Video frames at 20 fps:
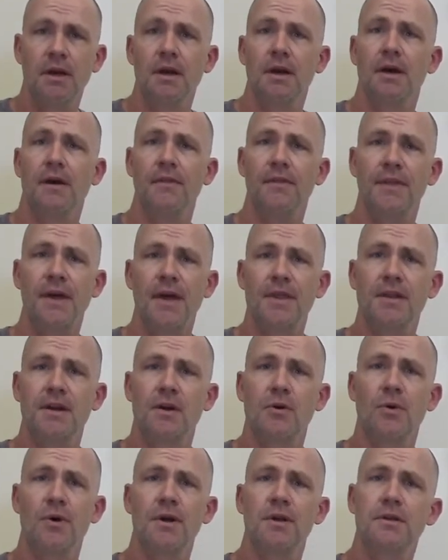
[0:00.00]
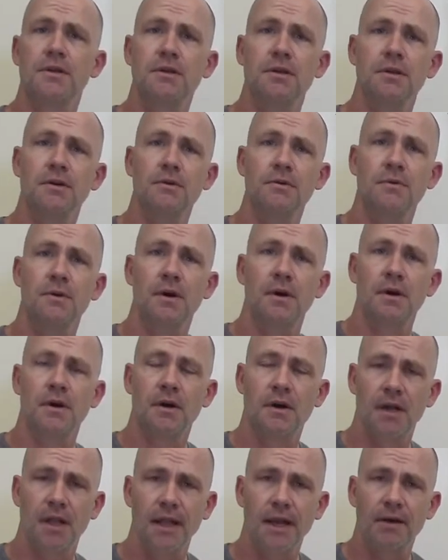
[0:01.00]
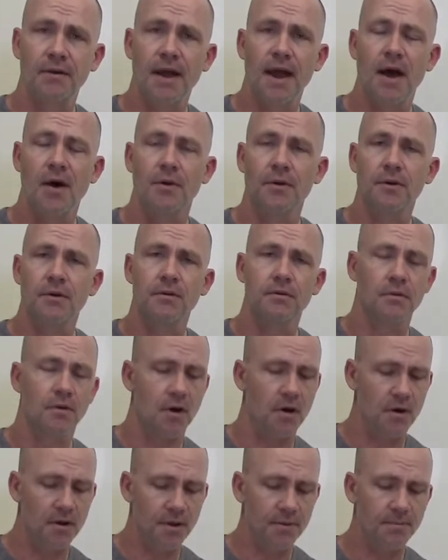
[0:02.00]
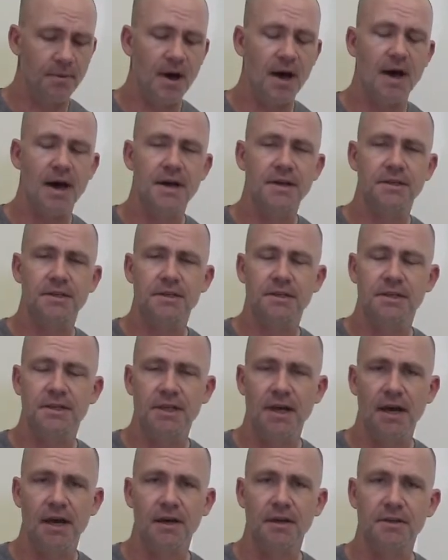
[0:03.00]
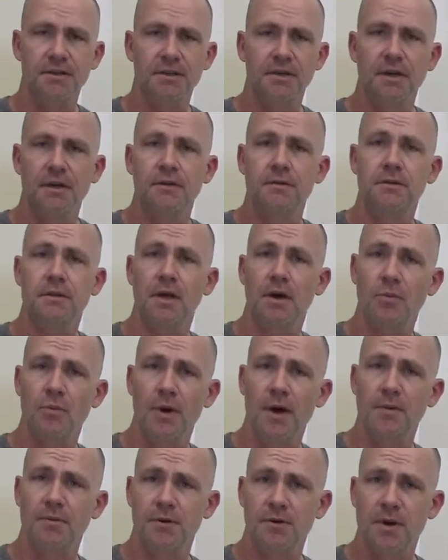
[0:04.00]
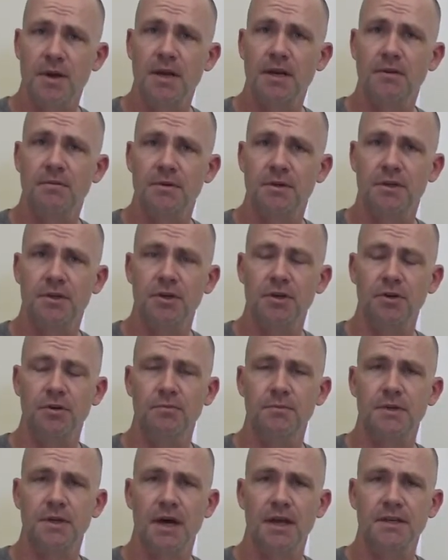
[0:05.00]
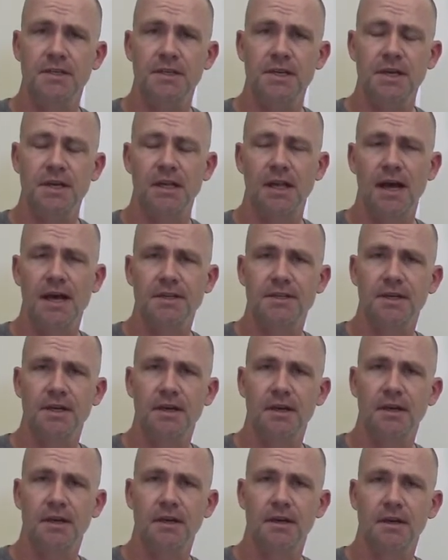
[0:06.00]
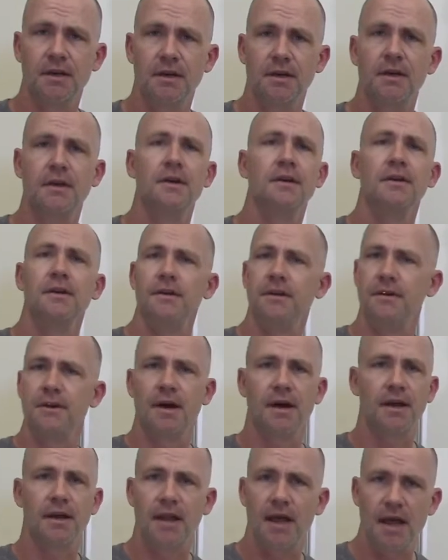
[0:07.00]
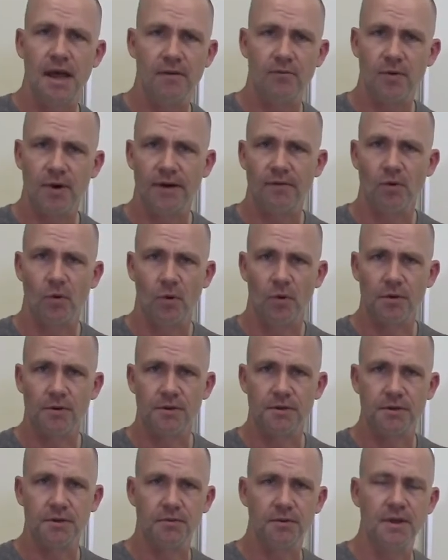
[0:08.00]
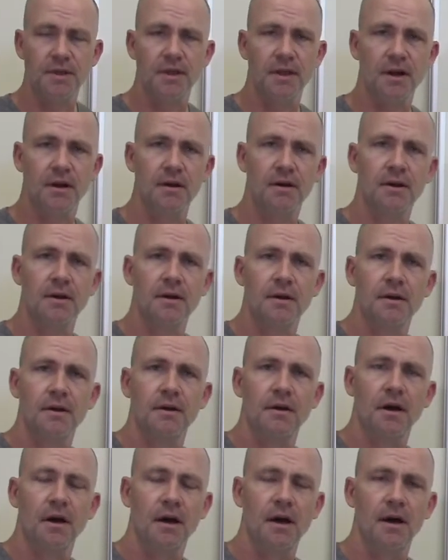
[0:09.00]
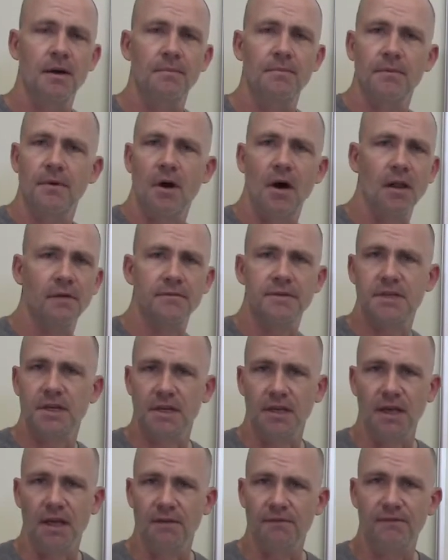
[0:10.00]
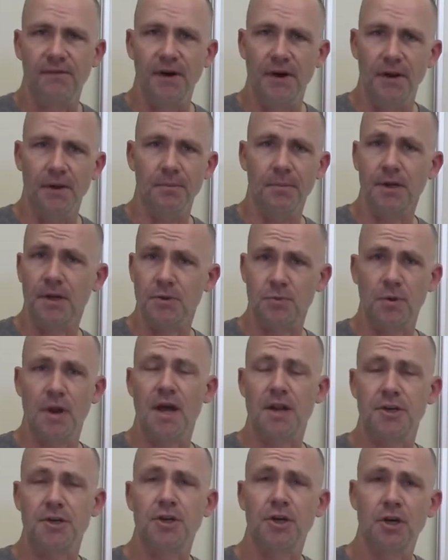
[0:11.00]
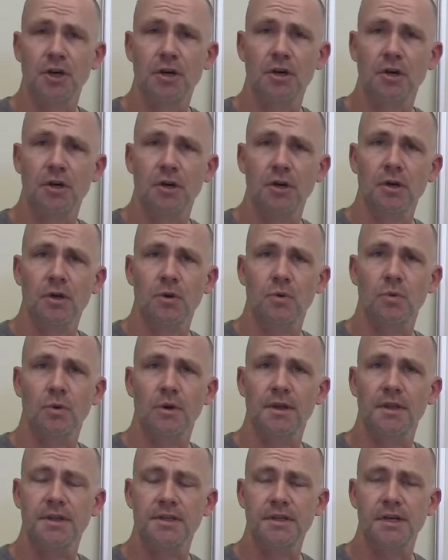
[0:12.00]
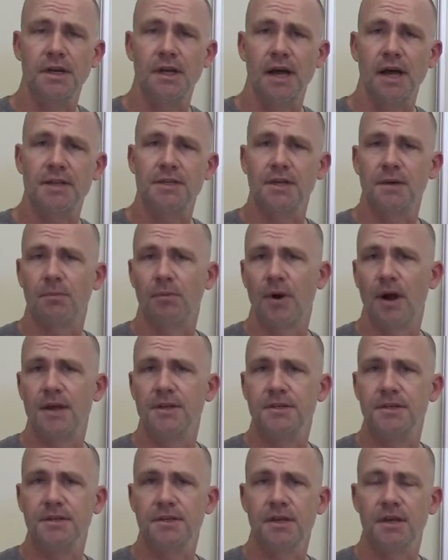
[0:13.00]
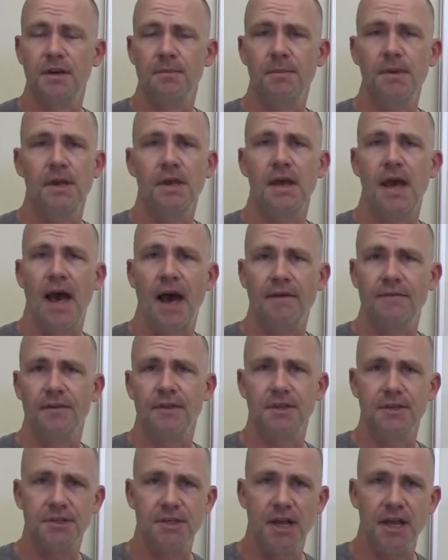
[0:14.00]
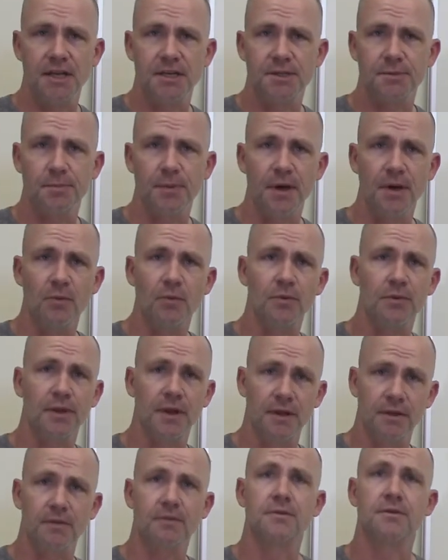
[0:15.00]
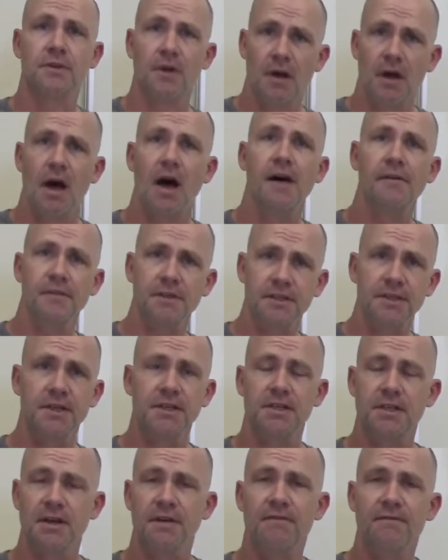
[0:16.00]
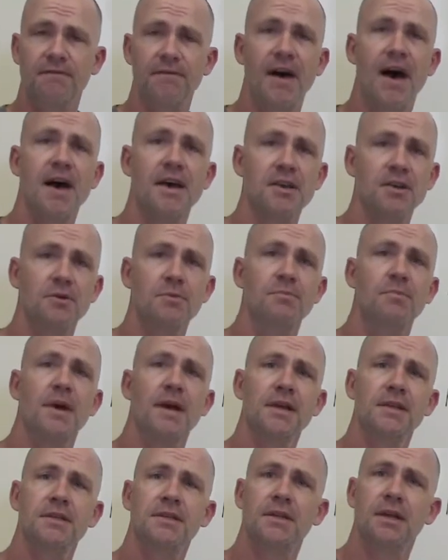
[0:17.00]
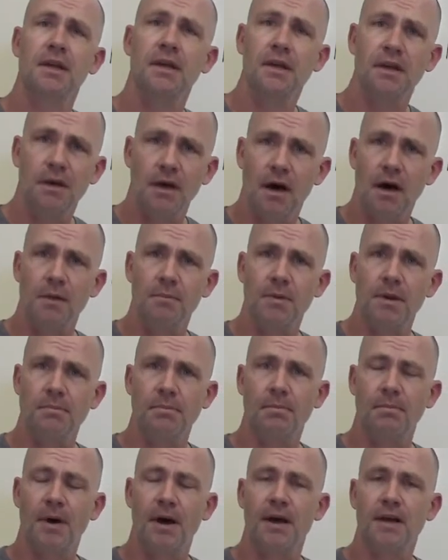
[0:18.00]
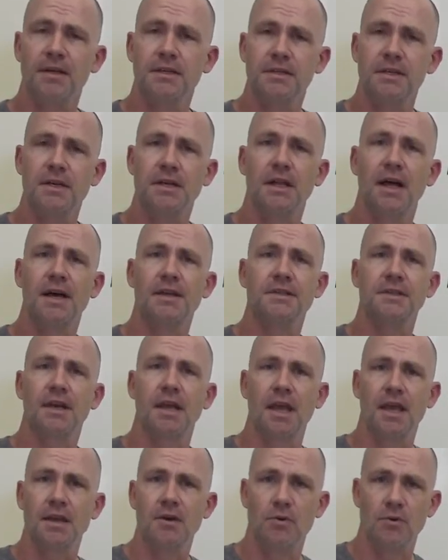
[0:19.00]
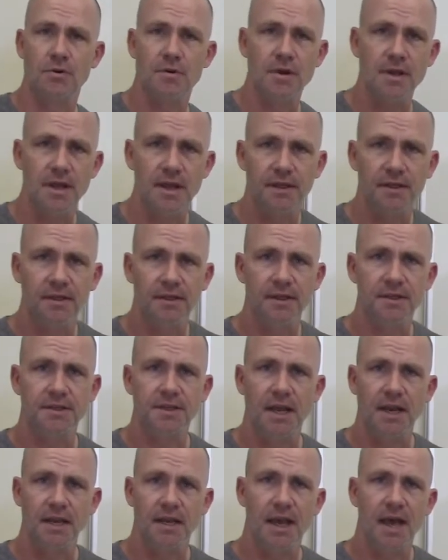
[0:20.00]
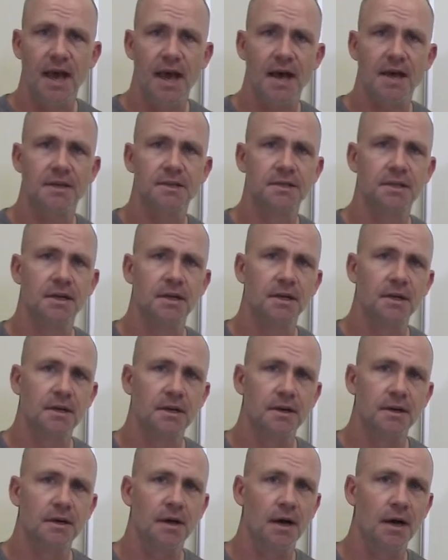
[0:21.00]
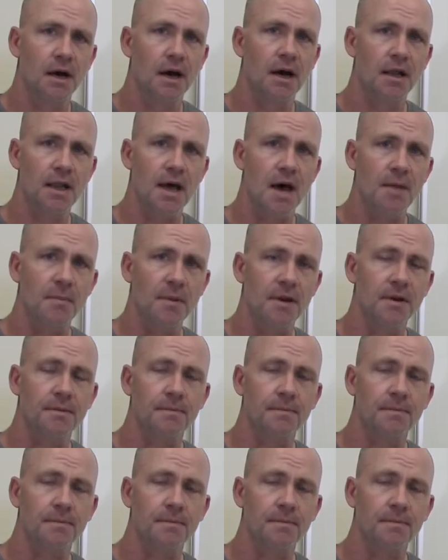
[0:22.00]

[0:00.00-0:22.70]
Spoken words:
Then they're going to clear out all the buys and sells so that when trading resumes on Zclassic, you're not going to have whatever orders are in there all of a sudden get filled, because we're not sure where the Zclassic price is going to be after the chain split. We think there's obviously some value based on people buying Zclassic in order to get the ZenCash allotment.